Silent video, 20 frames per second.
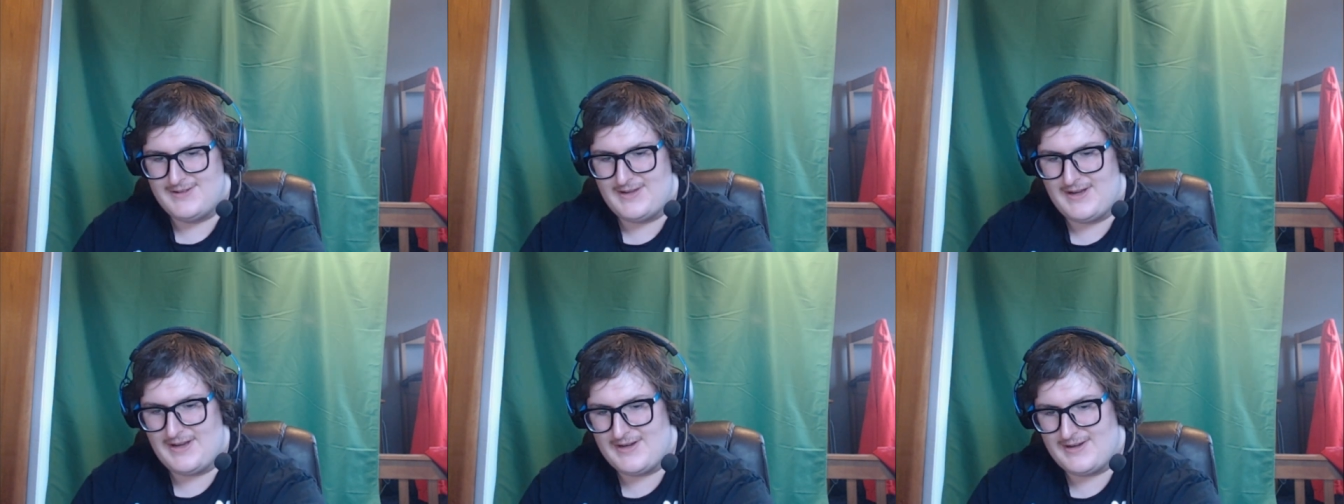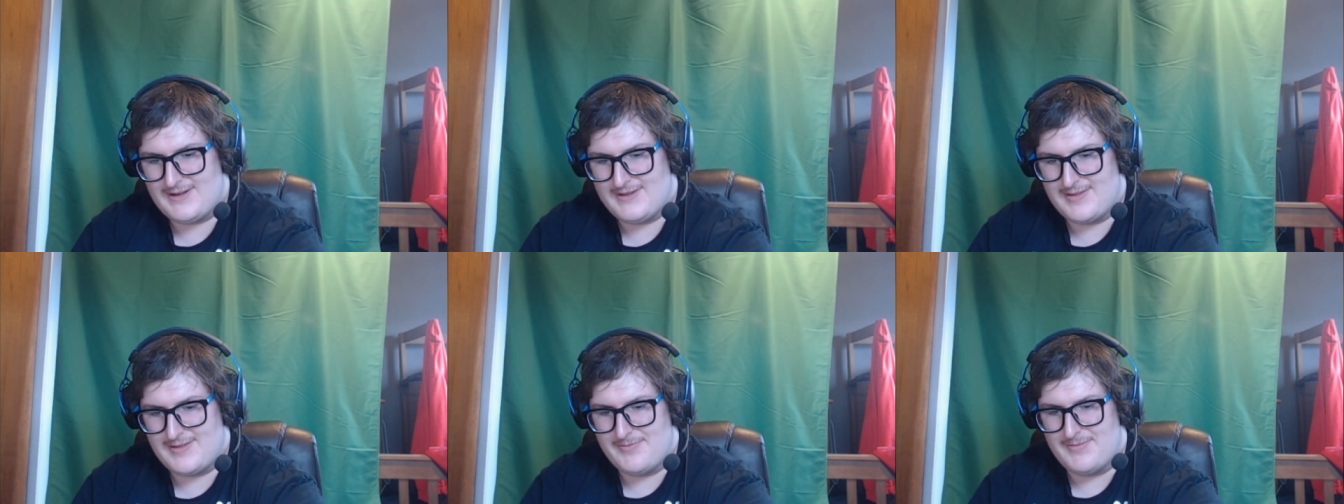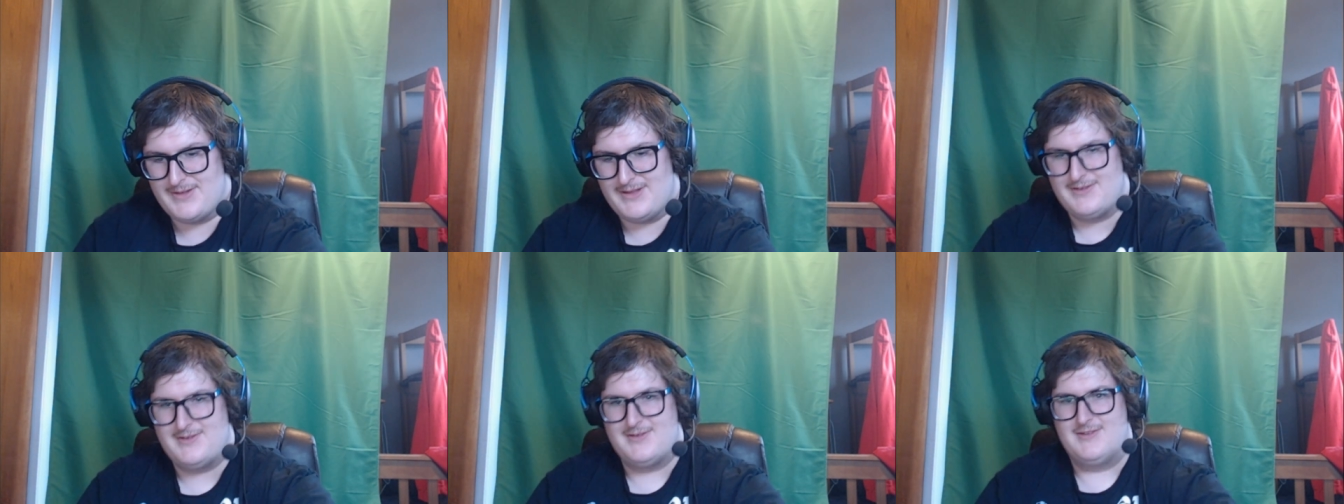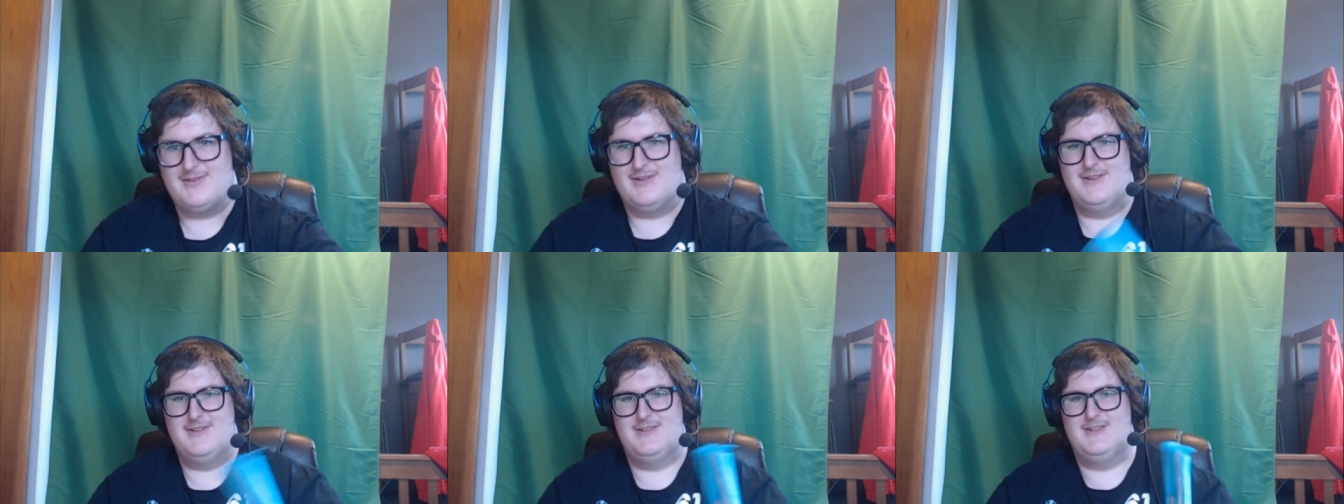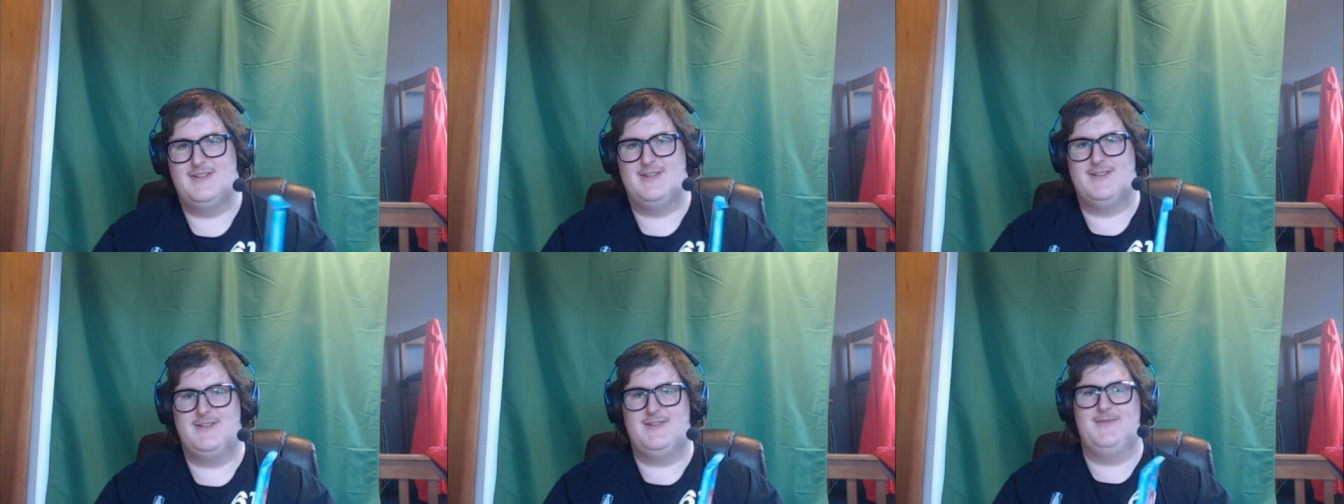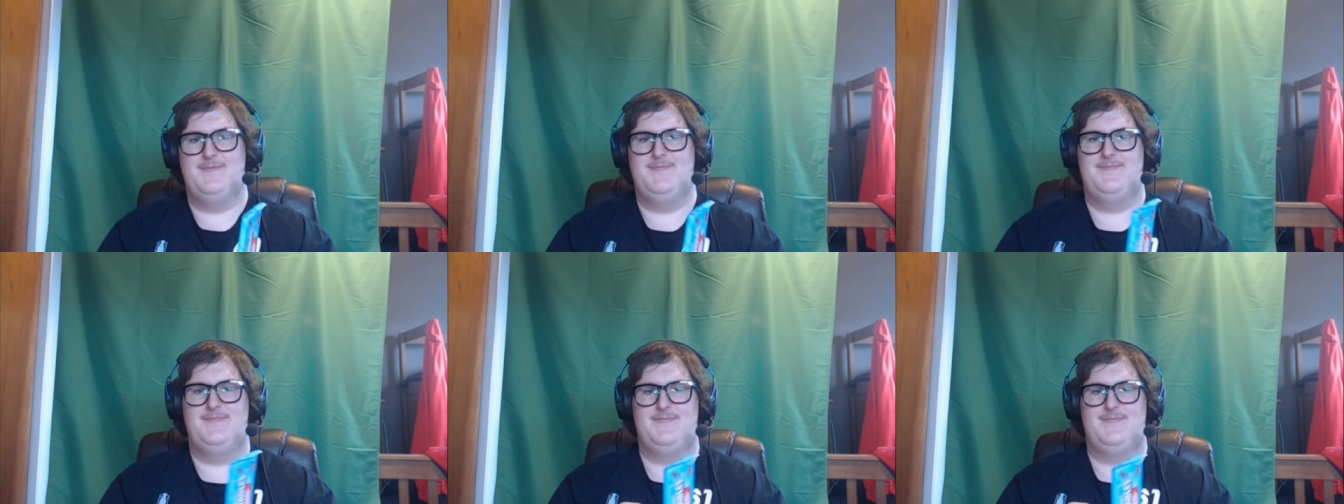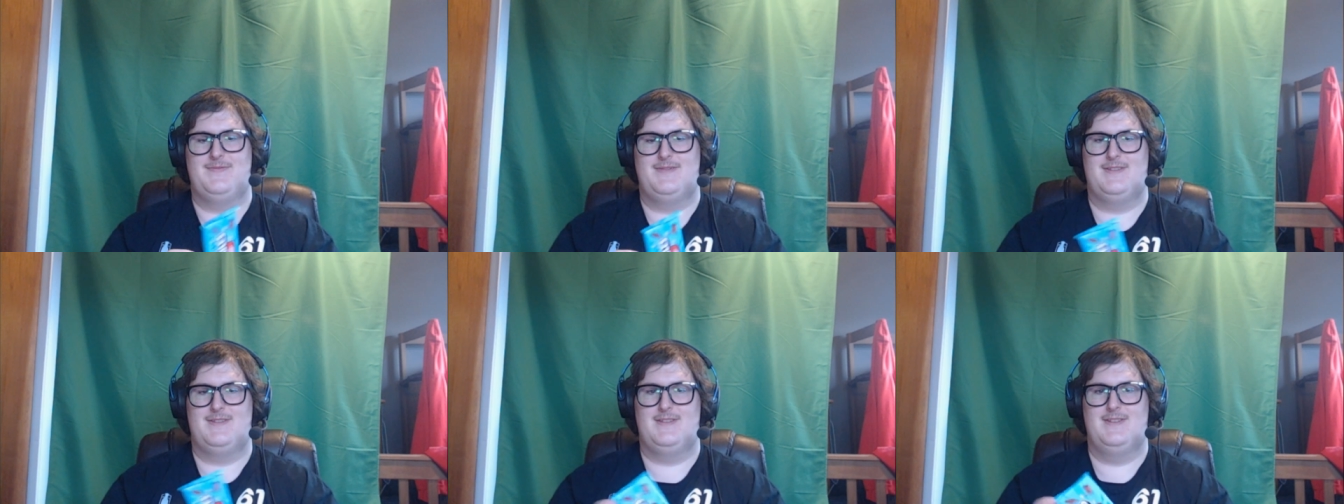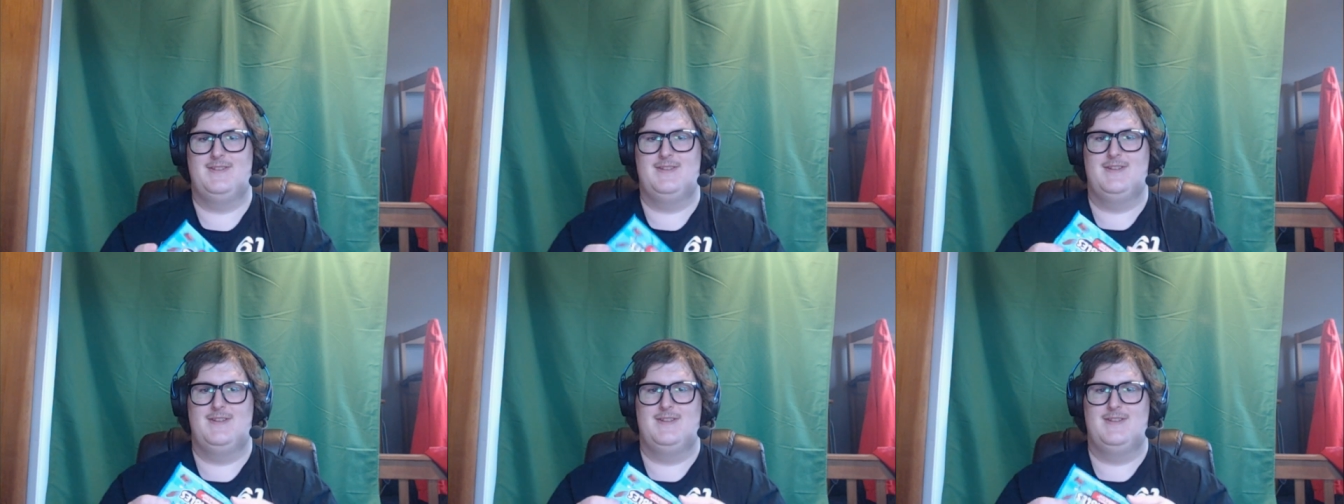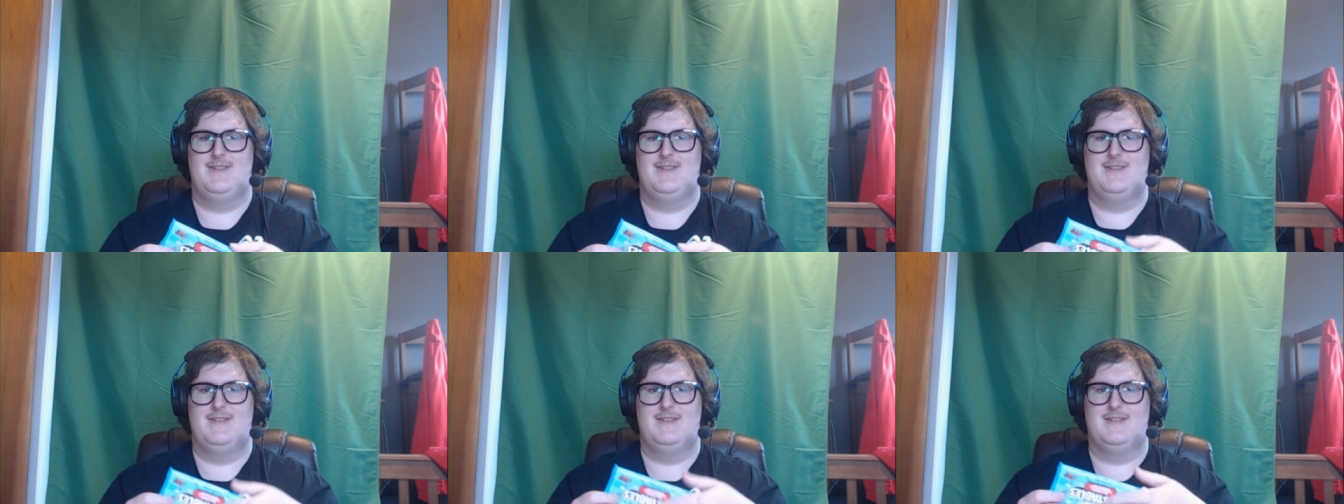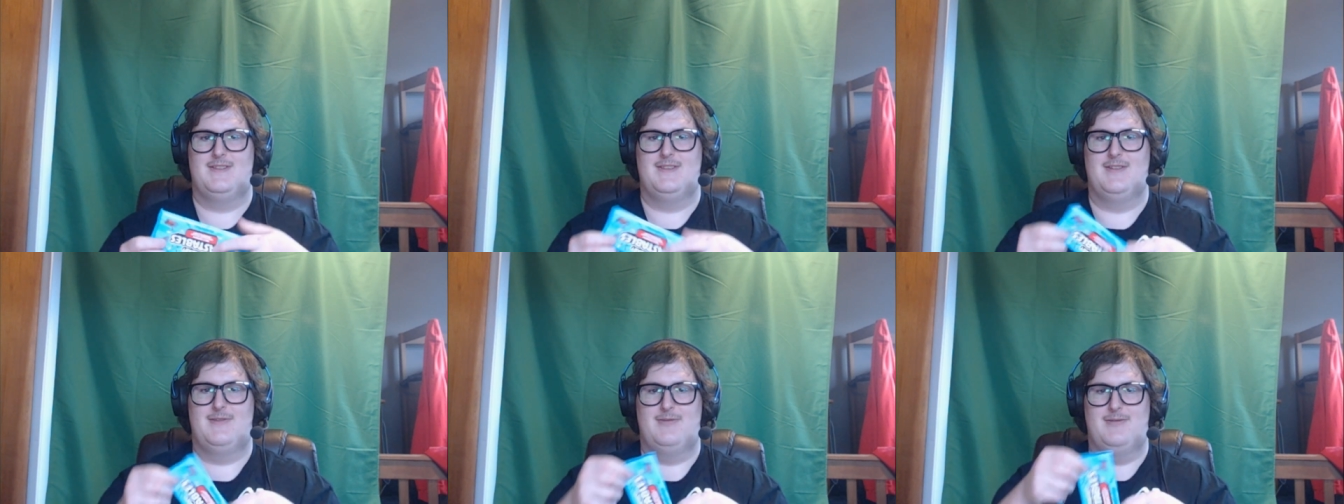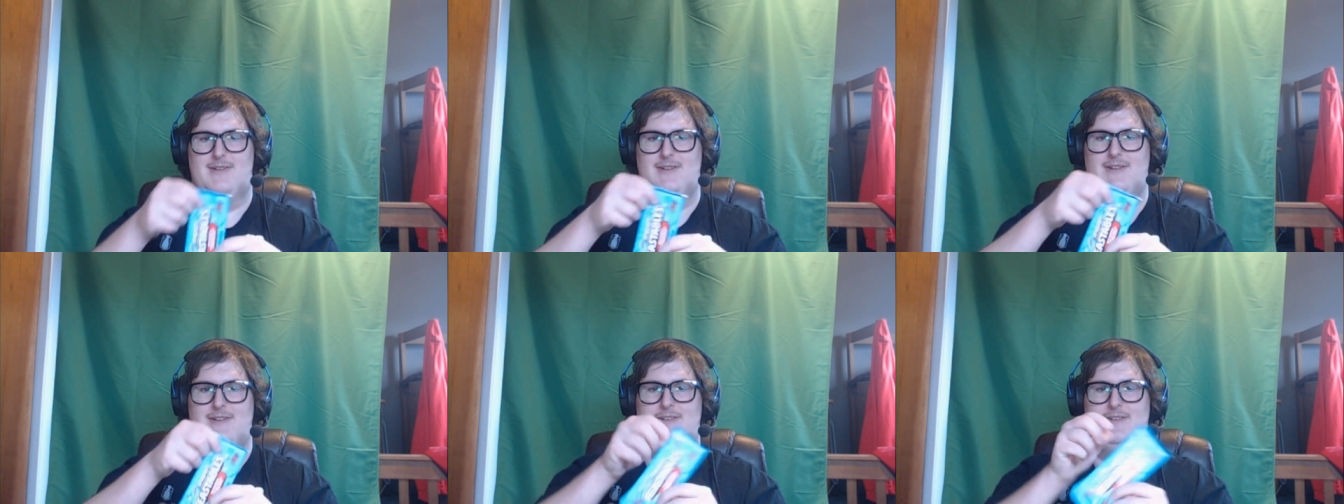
I got the Milk Crunch here. This is the one.